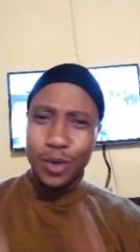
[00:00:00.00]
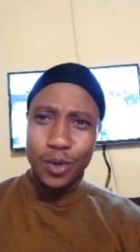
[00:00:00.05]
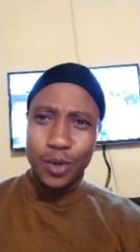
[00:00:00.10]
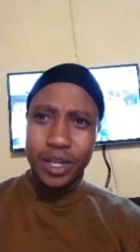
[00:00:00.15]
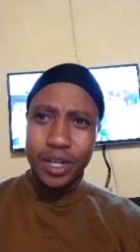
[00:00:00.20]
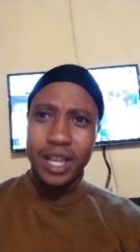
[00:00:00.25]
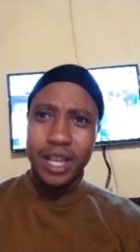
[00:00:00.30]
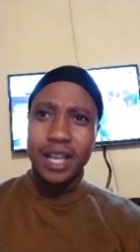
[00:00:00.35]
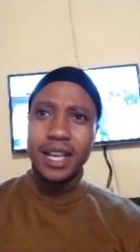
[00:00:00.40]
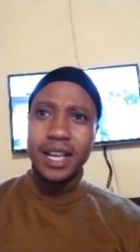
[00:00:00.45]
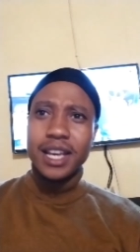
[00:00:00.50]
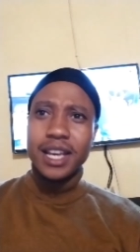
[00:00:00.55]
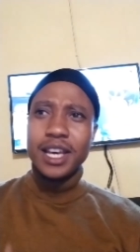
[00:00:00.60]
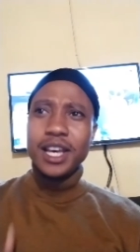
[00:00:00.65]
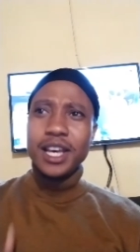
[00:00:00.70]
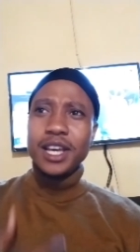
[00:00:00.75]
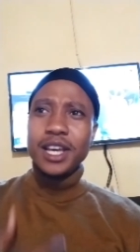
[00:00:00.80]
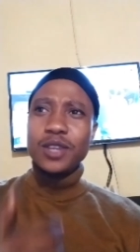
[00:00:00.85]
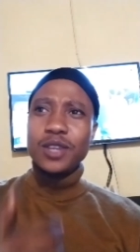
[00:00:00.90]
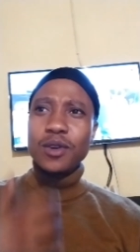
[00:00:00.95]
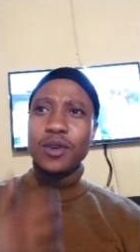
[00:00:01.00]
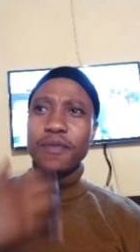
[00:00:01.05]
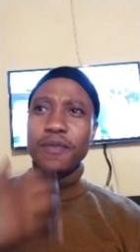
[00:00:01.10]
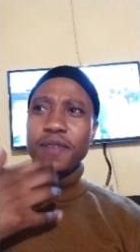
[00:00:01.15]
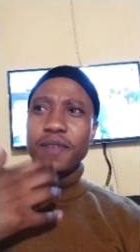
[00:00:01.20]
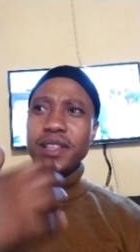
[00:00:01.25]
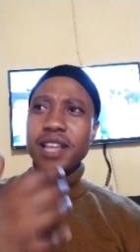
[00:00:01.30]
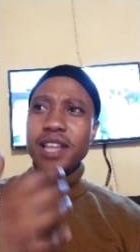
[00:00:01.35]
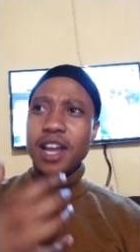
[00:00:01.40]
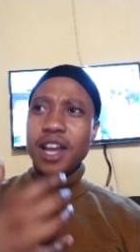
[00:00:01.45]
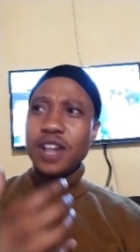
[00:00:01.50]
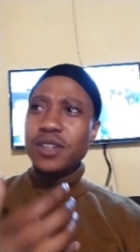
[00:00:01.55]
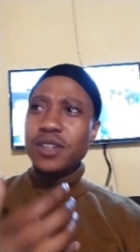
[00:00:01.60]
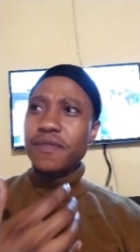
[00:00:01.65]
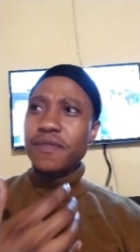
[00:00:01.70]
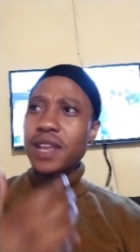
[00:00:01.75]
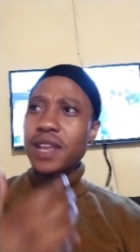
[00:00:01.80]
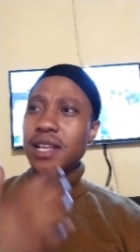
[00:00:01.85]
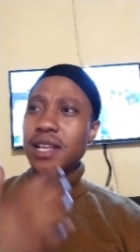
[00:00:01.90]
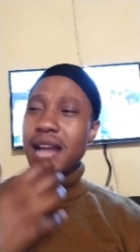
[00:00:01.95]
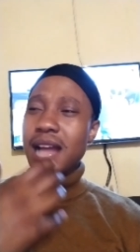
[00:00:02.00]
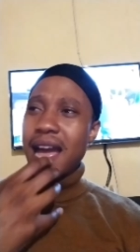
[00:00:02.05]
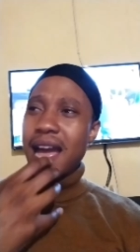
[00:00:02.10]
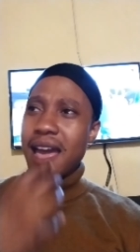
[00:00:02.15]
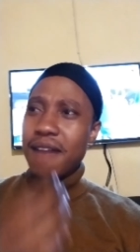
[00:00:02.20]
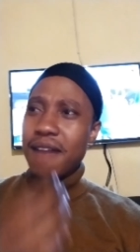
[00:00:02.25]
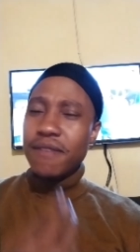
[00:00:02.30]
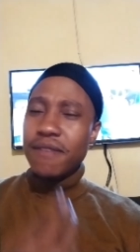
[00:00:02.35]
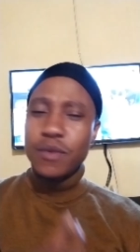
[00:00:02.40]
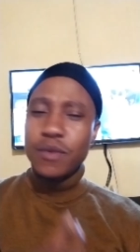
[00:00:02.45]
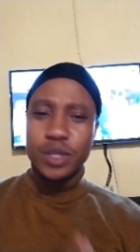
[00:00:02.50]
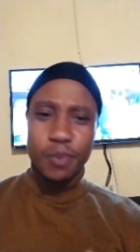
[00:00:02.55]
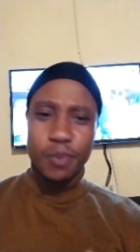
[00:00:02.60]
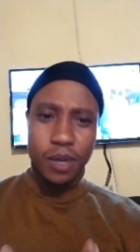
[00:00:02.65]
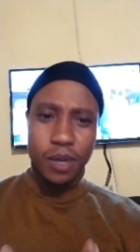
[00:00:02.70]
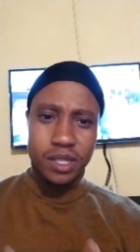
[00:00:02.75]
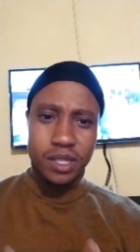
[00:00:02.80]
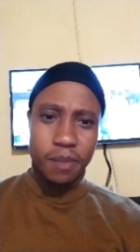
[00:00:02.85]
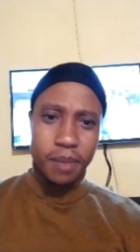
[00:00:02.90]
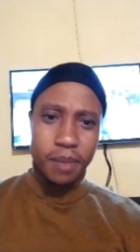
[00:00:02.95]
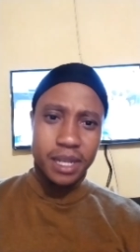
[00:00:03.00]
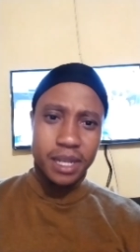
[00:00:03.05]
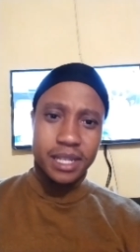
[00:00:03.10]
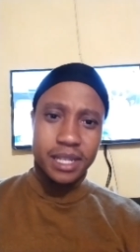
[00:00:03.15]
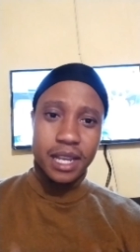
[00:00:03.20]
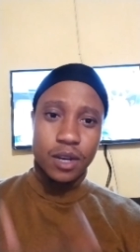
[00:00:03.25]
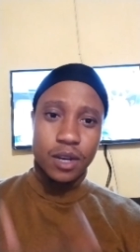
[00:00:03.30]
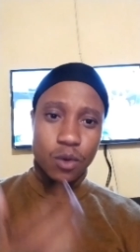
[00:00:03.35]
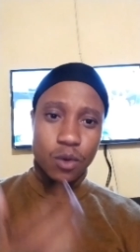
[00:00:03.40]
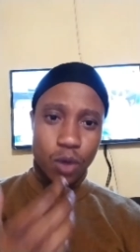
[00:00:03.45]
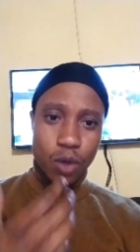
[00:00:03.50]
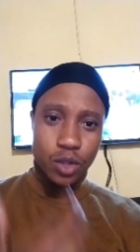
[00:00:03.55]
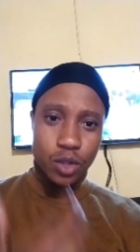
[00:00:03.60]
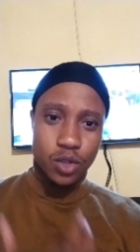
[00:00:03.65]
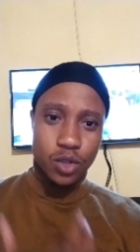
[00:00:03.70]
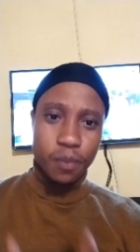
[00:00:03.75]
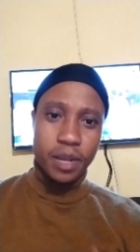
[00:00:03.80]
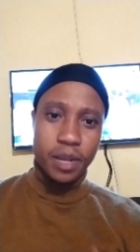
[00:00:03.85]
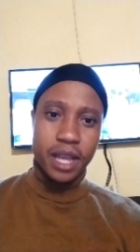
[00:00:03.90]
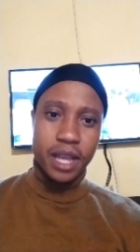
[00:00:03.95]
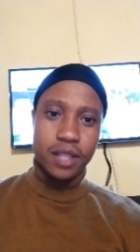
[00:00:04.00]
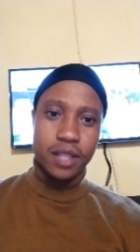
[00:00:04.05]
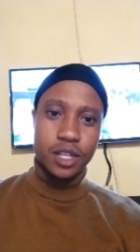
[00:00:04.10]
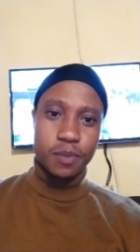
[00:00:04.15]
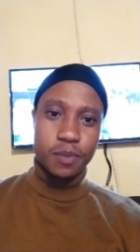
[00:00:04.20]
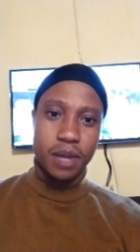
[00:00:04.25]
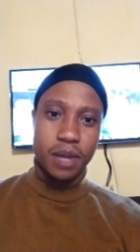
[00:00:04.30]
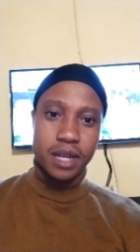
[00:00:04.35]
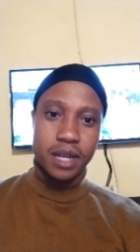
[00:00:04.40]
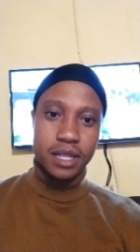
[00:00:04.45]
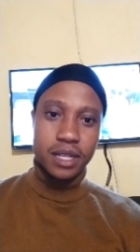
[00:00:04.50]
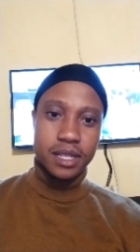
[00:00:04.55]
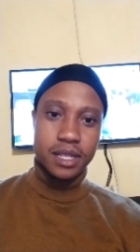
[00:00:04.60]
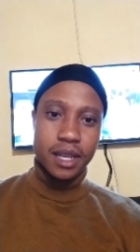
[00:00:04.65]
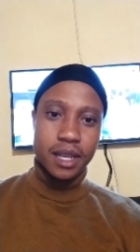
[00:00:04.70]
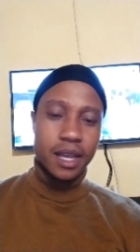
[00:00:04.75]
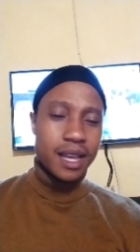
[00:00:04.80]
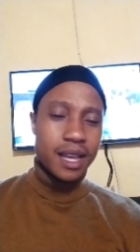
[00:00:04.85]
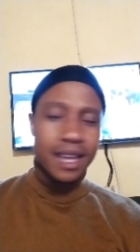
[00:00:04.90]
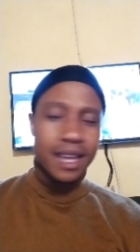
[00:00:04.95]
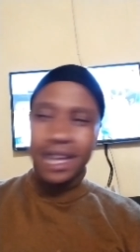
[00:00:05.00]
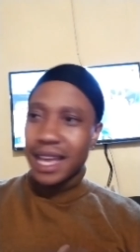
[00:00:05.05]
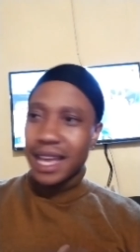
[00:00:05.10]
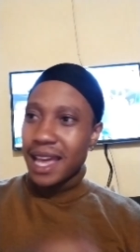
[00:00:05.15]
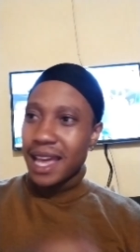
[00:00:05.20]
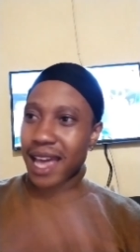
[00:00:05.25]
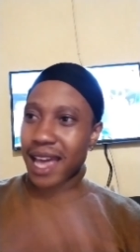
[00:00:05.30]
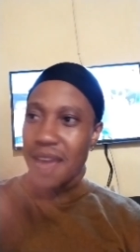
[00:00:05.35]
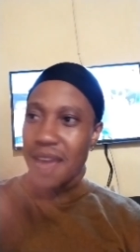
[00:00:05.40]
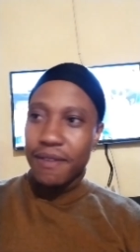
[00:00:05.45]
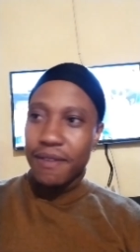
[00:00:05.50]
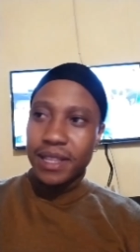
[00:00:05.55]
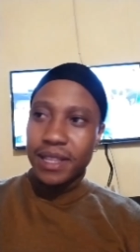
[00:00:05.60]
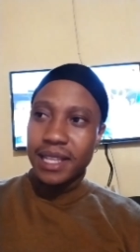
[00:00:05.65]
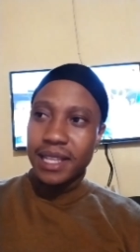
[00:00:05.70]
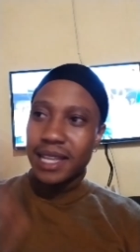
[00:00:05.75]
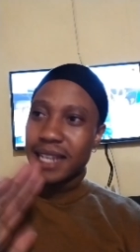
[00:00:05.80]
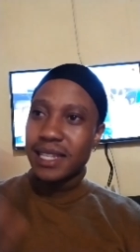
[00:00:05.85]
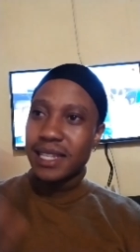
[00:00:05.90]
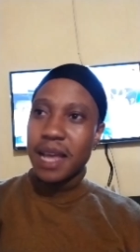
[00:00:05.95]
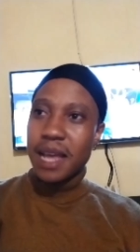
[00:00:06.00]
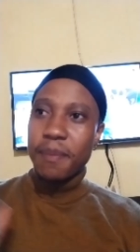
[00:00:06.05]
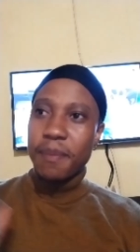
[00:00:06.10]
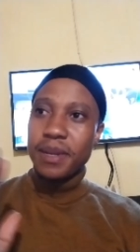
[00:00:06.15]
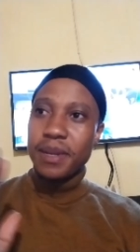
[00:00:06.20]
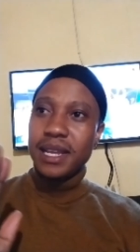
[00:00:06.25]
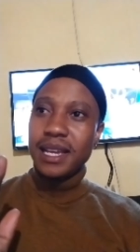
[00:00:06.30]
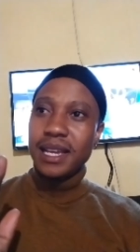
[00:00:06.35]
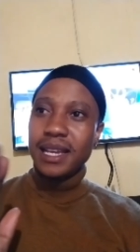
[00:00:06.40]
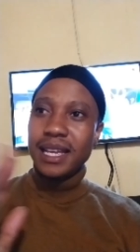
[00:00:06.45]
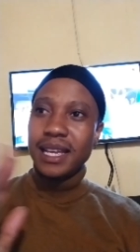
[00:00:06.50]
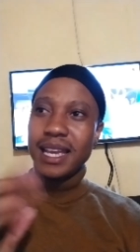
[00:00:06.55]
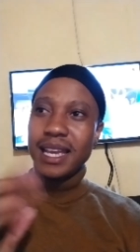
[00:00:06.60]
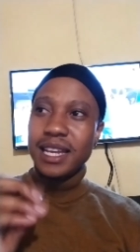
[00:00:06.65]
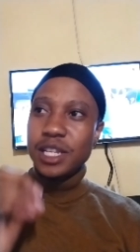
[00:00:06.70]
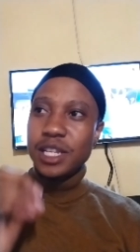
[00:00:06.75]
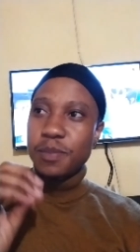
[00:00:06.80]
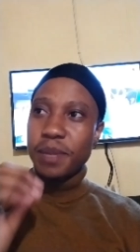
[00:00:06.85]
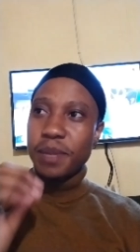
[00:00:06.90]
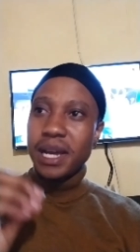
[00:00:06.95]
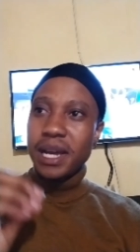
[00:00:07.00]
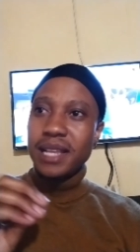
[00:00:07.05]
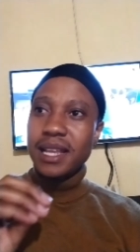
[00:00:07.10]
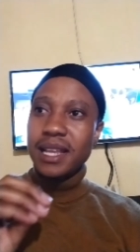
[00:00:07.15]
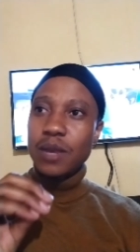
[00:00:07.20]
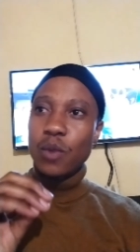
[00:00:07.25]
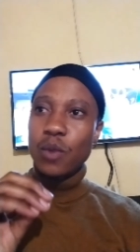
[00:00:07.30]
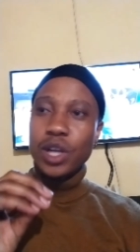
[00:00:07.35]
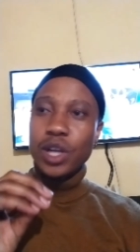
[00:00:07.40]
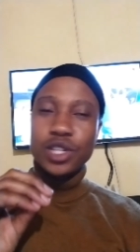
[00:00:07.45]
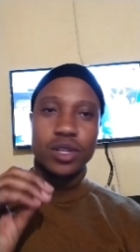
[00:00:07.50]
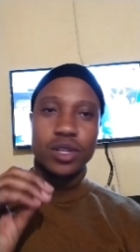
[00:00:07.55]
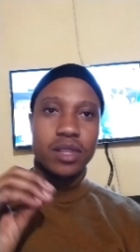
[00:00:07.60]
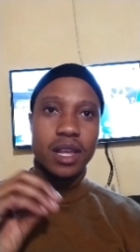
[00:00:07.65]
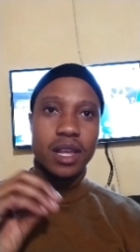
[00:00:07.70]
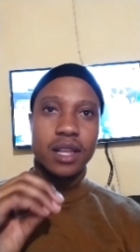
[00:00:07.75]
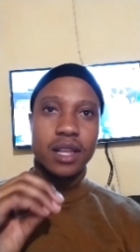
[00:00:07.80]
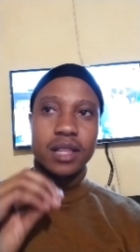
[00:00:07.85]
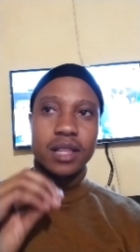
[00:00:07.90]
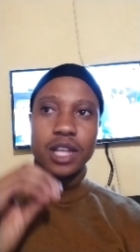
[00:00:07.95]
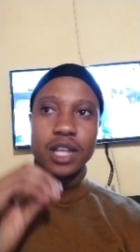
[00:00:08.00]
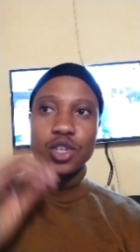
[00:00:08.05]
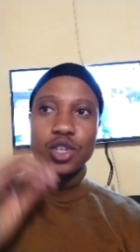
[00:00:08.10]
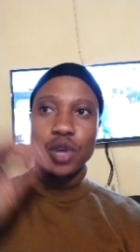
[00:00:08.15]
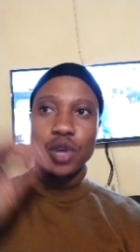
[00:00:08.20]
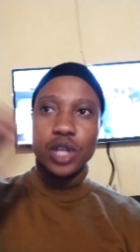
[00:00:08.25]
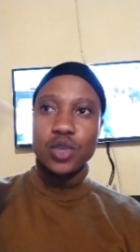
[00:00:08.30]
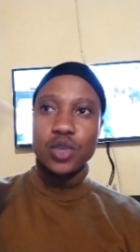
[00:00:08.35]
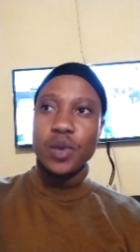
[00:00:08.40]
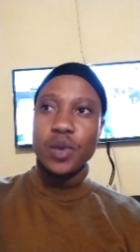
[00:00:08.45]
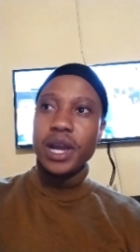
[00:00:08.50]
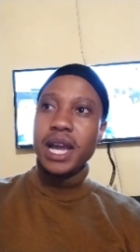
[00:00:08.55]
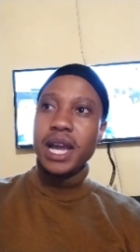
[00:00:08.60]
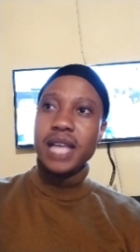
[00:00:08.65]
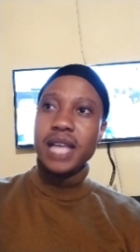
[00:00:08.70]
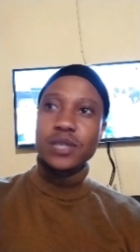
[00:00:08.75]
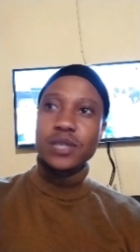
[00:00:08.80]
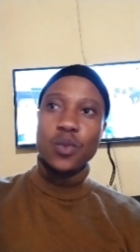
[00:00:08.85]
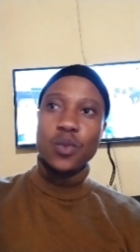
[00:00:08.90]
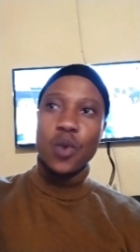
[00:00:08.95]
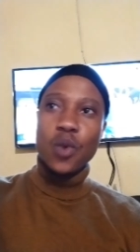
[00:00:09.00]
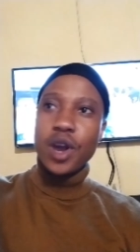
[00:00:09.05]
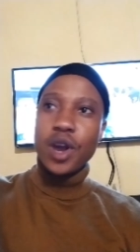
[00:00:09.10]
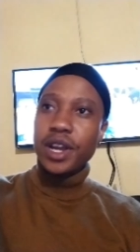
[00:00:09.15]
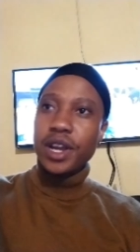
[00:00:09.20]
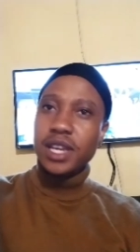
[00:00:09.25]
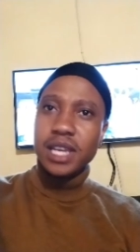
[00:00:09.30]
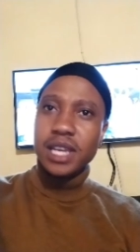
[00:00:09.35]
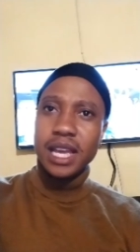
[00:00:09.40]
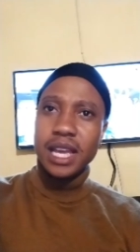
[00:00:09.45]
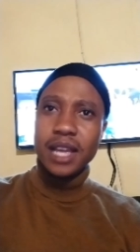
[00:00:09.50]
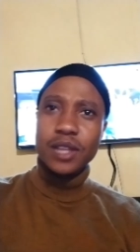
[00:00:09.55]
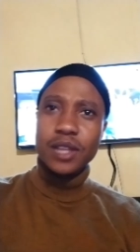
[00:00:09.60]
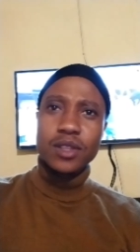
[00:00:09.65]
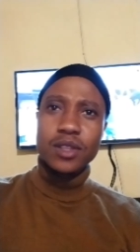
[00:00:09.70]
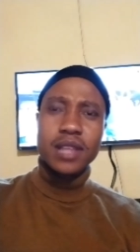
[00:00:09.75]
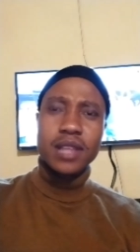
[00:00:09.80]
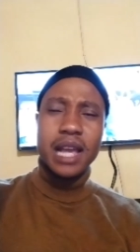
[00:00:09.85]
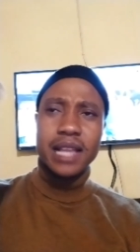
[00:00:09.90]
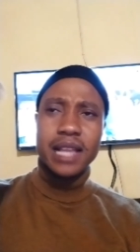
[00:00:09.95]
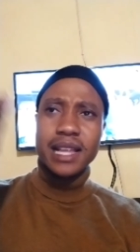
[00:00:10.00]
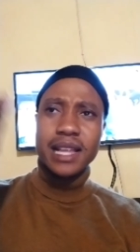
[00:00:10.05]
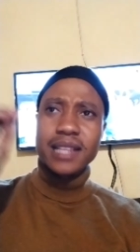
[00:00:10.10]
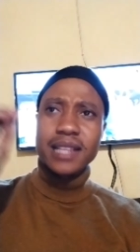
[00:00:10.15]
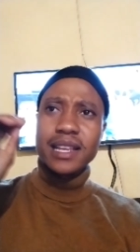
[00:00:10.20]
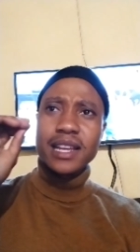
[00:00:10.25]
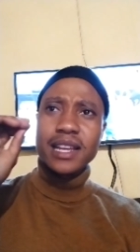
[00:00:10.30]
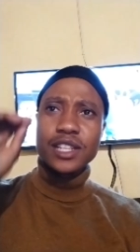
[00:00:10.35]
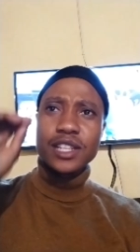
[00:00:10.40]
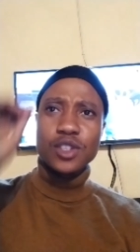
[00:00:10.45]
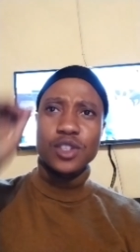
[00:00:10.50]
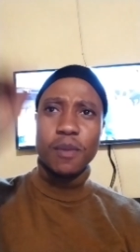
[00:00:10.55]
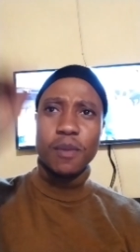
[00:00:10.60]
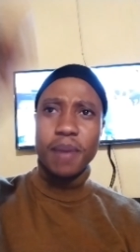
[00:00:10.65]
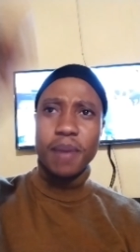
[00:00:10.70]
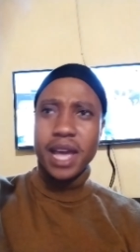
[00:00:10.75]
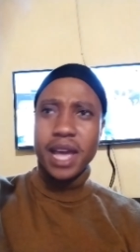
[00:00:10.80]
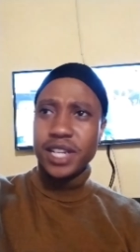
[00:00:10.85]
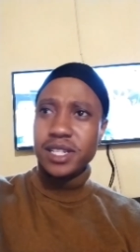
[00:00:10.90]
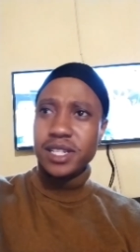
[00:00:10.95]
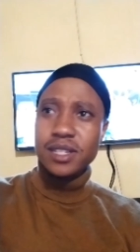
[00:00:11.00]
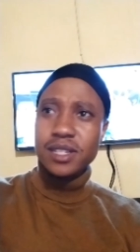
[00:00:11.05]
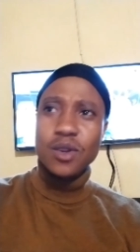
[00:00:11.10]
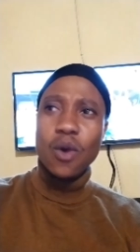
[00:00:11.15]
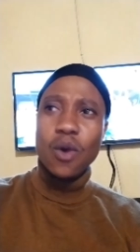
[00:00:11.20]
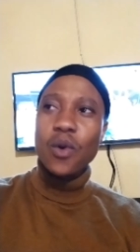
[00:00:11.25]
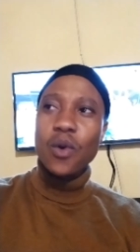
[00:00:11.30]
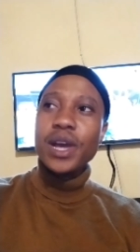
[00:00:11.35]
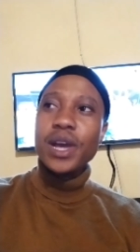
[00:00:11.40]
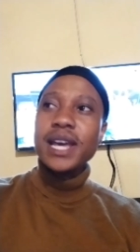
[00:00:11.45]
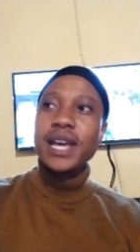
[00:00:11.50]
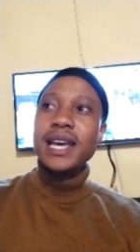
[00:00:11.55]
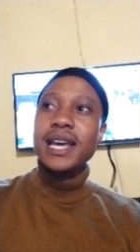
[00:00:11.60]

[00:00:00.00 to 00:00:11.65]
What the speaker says: good. You'll feel the urge of that. I have a responsibility and a role to play in this planet. Everything that is happening, it is bigger than what you think that you are doing as working. You think that it is your passion. No,